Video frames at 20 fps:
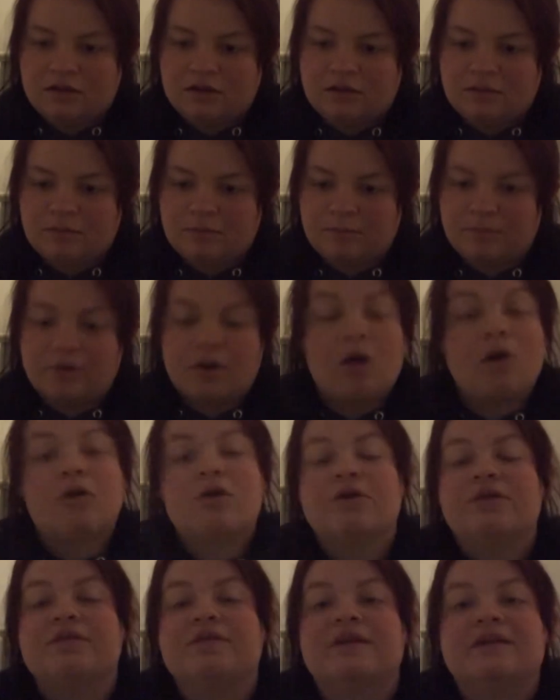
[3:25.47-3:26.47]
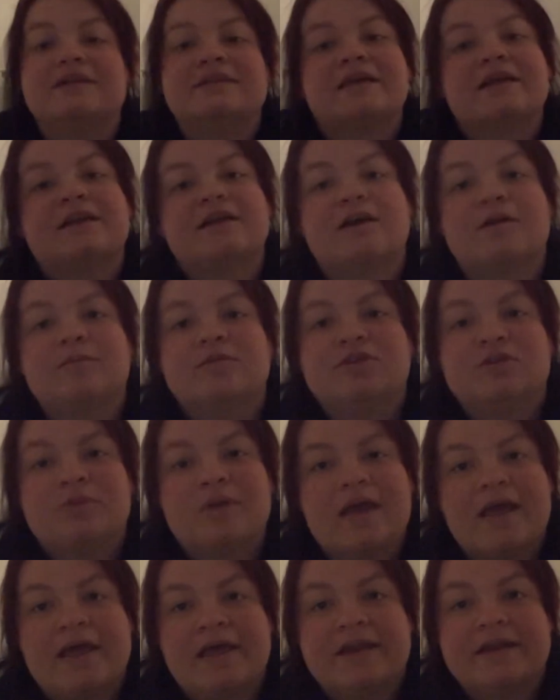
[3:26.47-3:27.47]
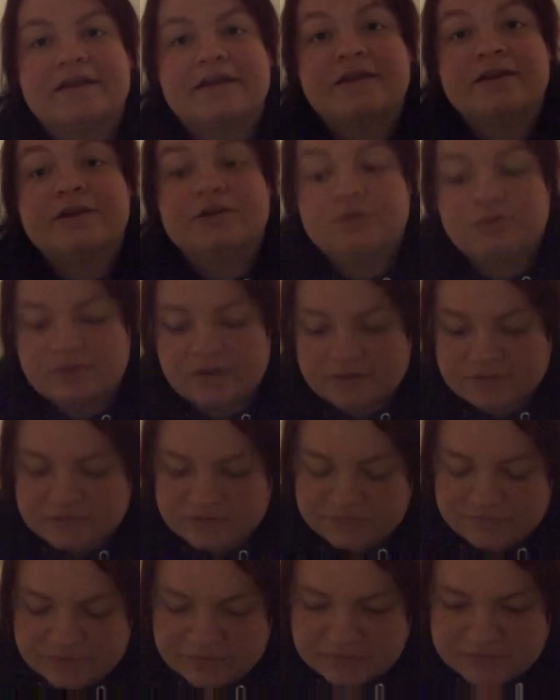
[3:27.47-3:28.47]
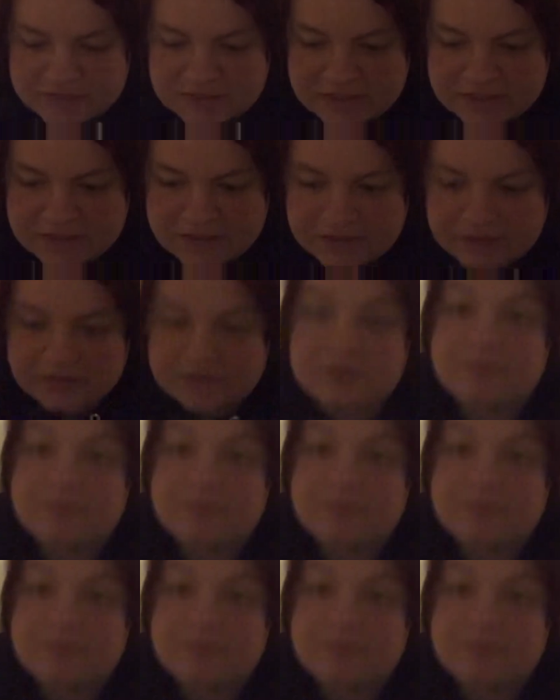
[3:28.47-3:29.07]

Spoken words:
But all good things had to come to an end, and in 2015,